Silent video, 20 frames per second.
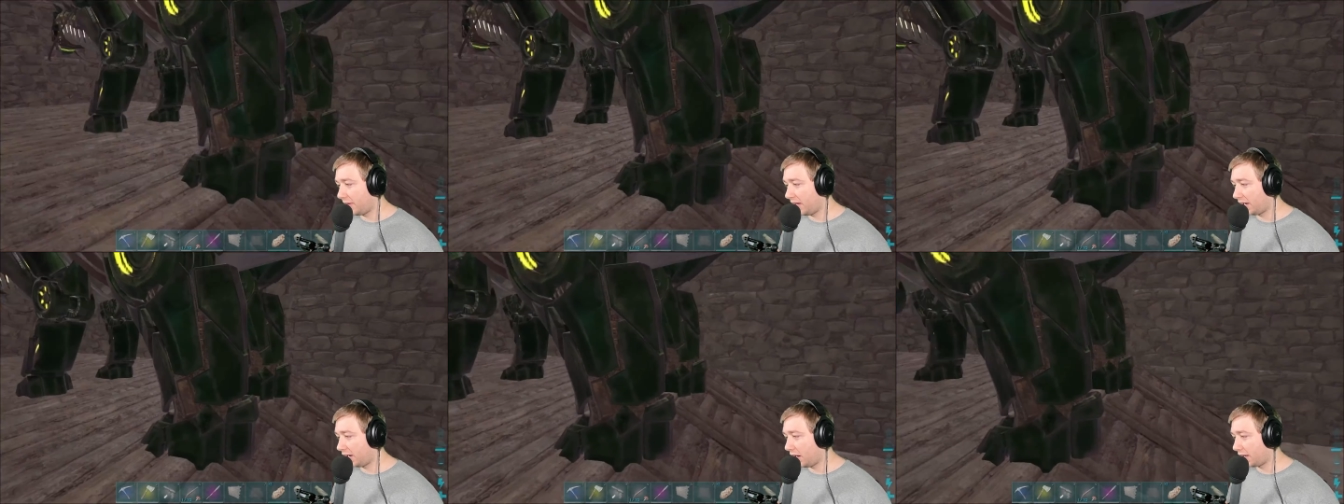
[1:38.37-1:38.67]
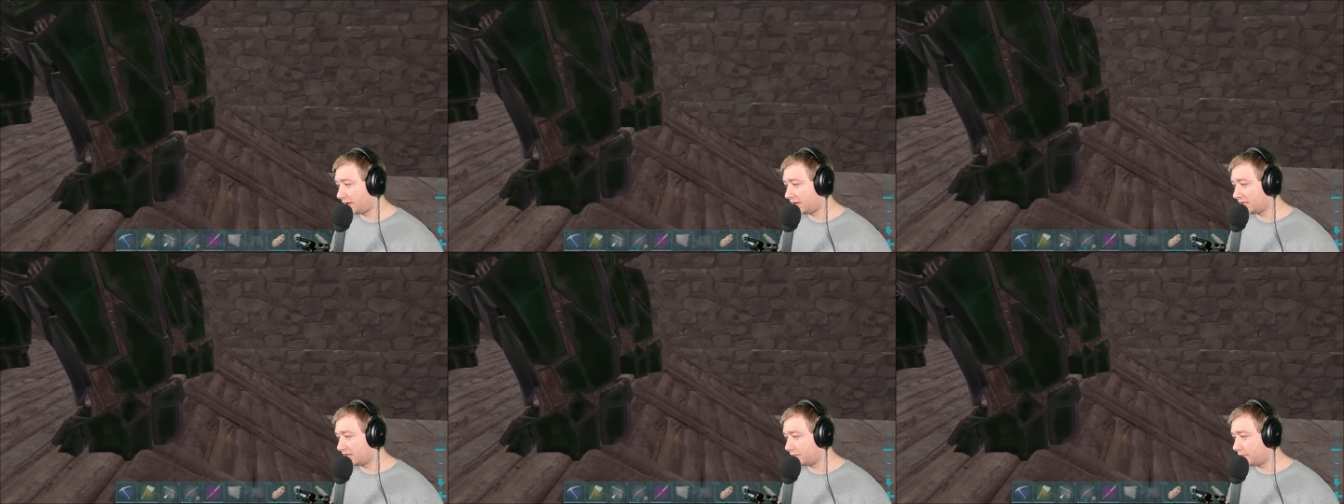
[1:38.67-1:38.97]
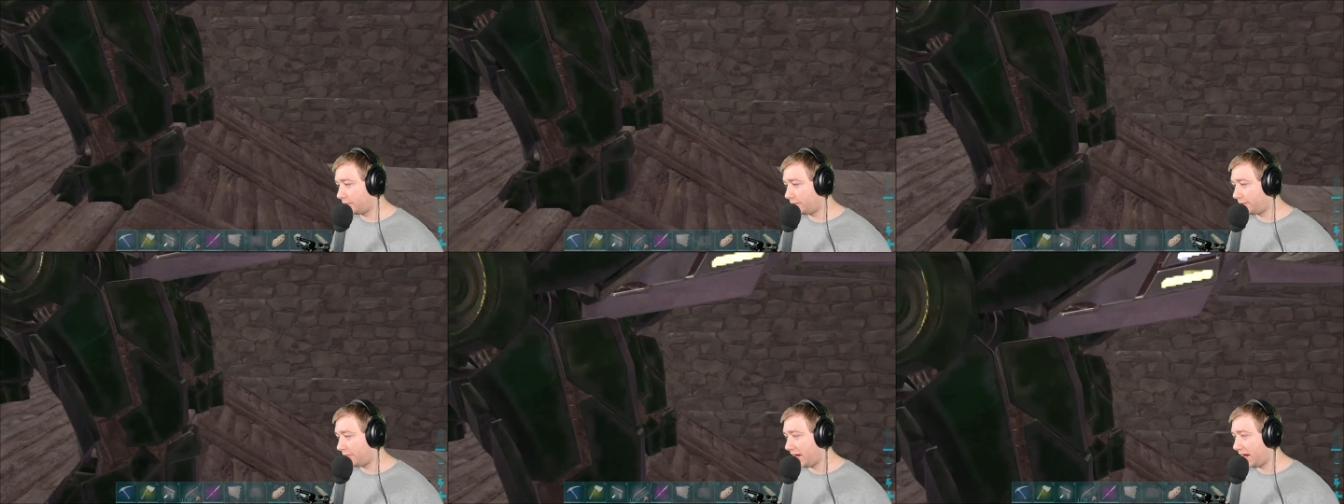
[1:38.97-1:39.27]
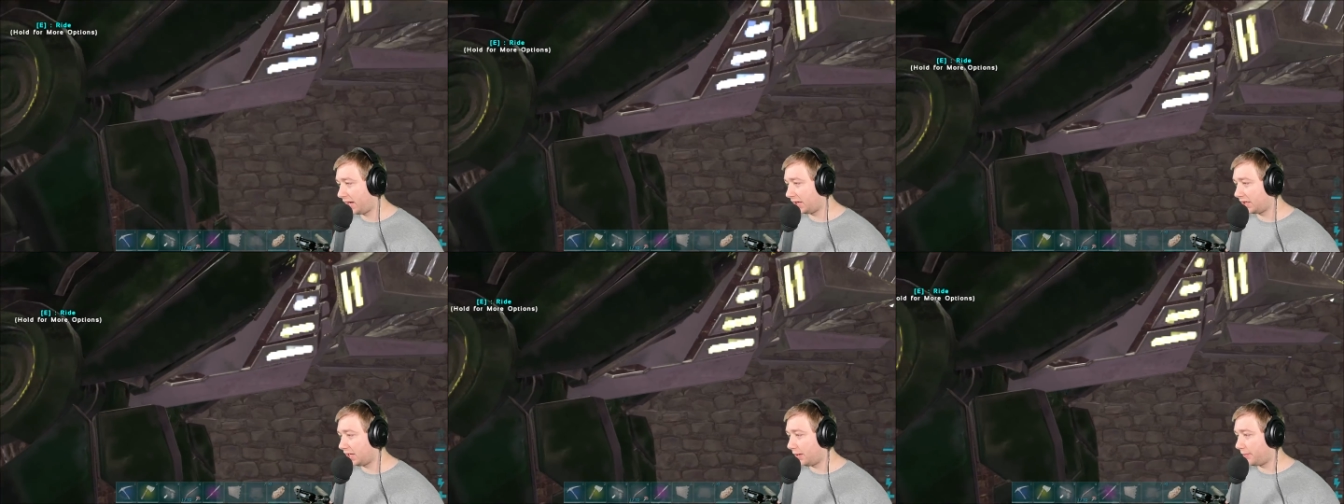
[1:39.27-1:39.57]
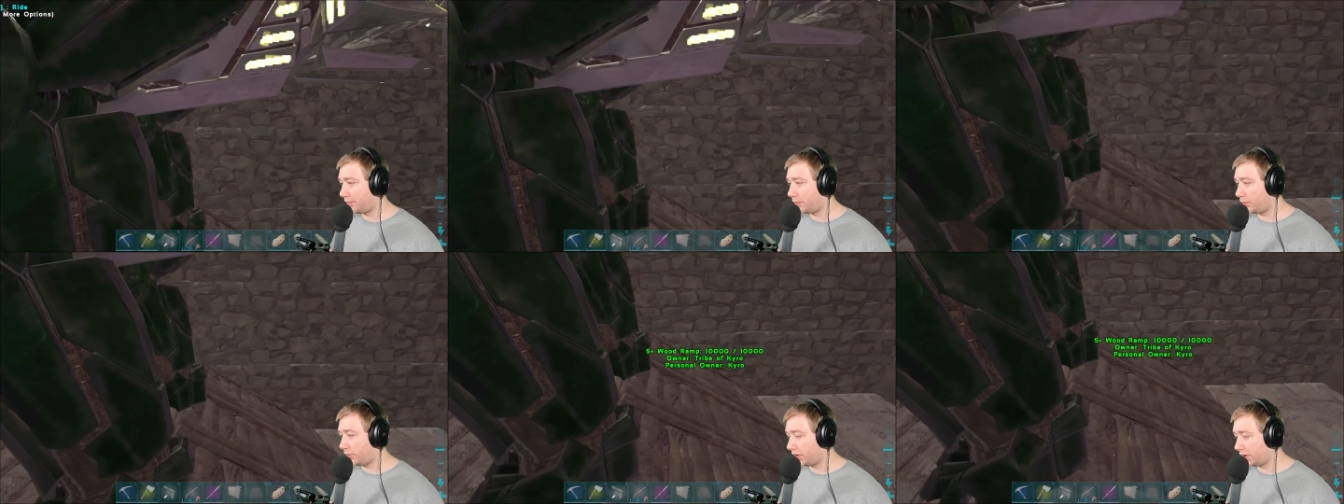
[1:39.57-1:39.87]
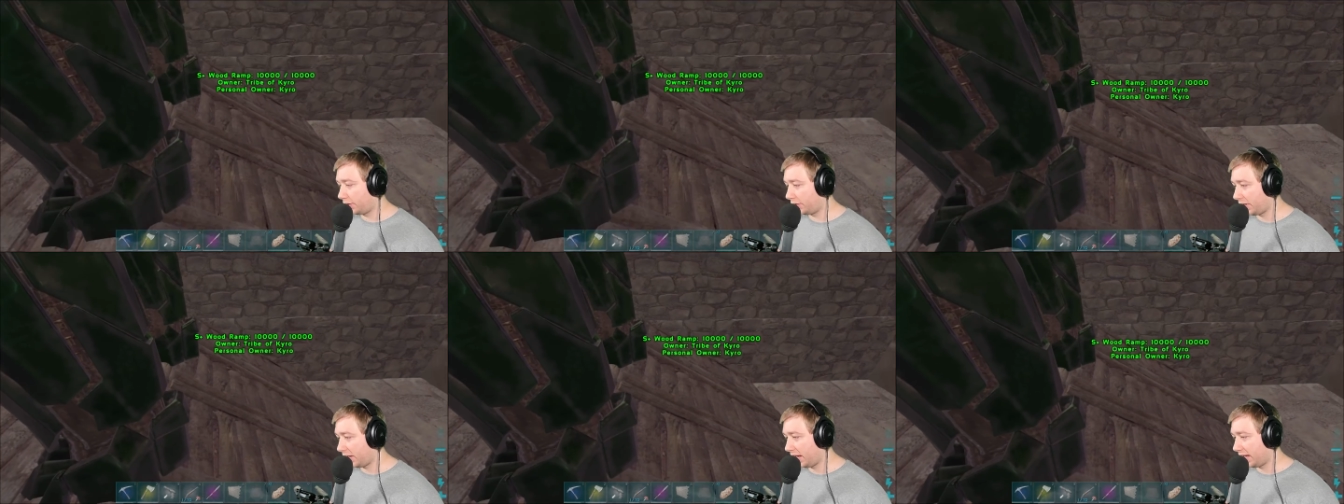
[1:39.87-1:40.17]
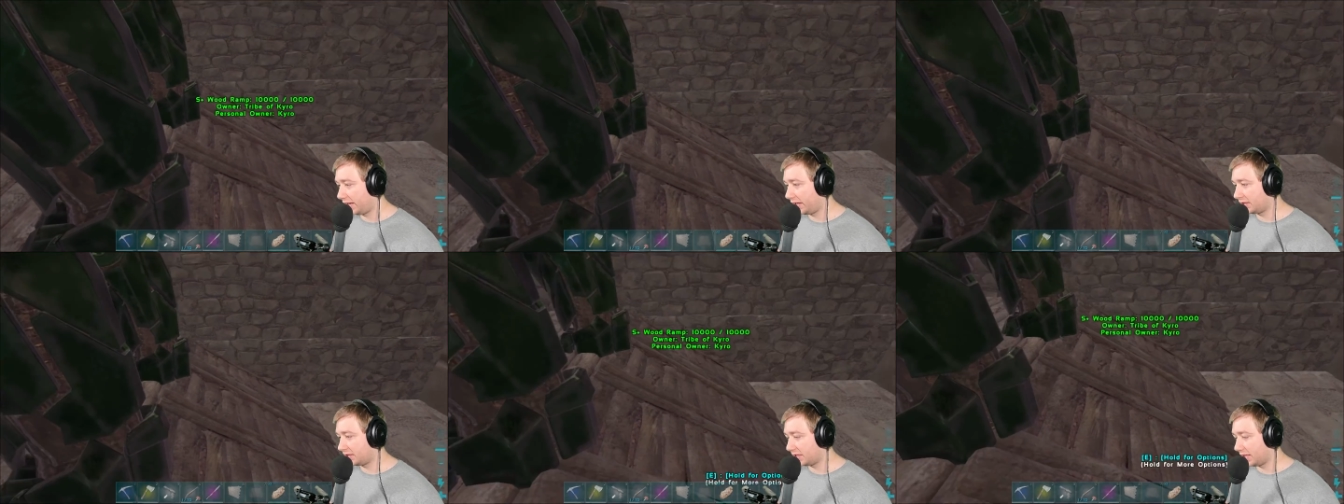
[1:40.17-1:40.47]
I got this one backed up where the
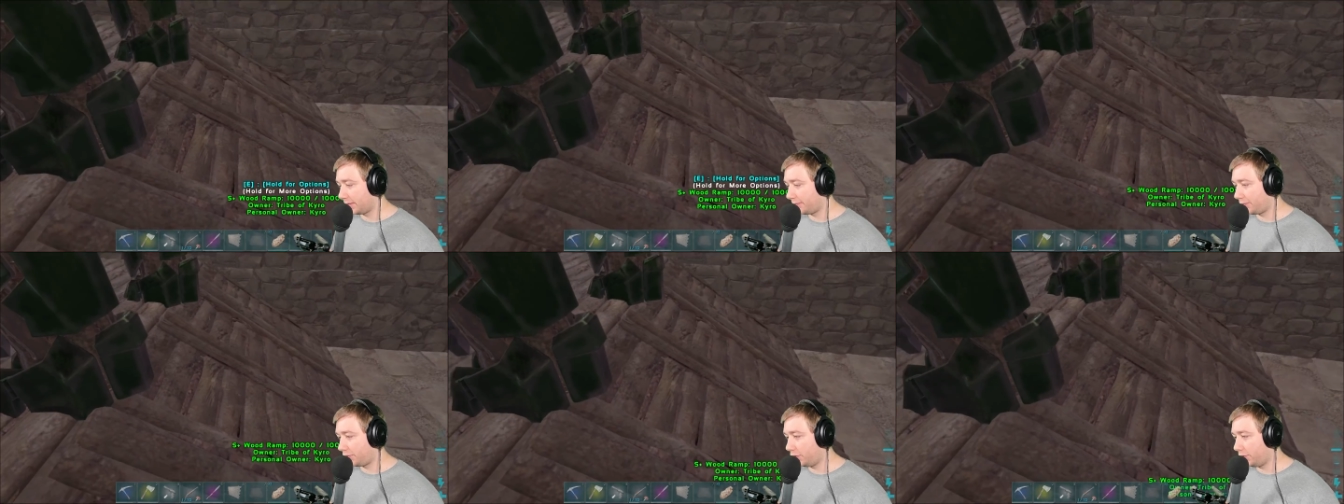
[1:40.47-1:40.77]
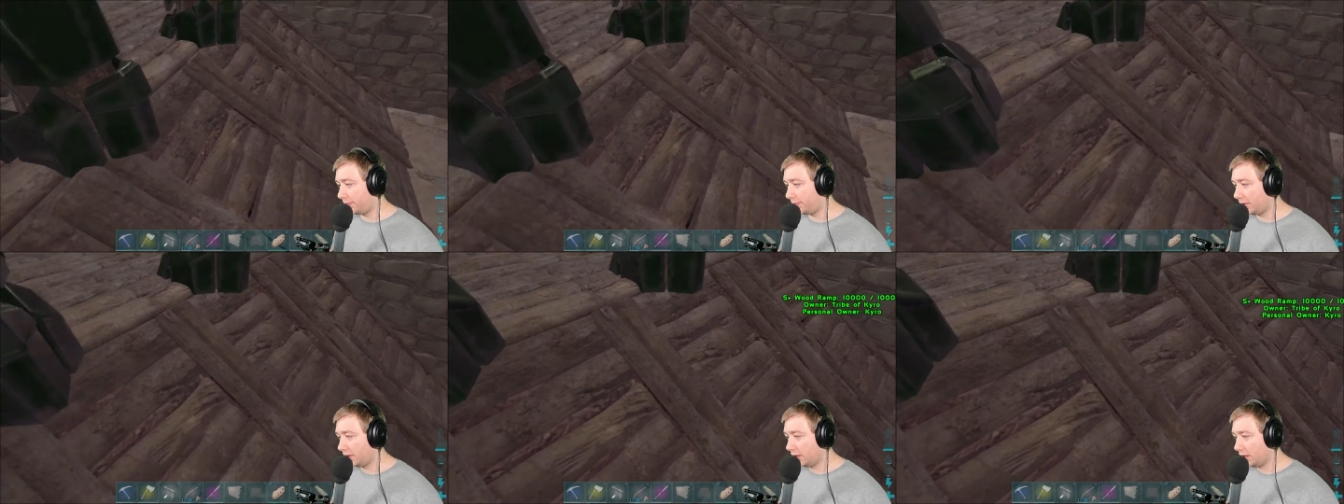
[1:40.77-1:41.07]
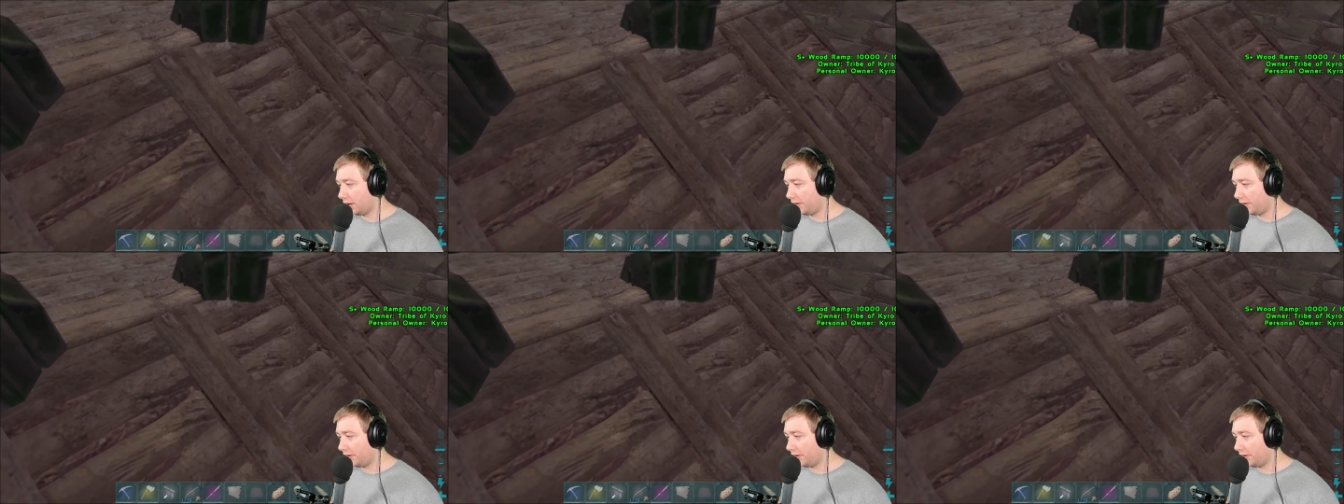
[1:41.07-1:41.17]
eggs and poop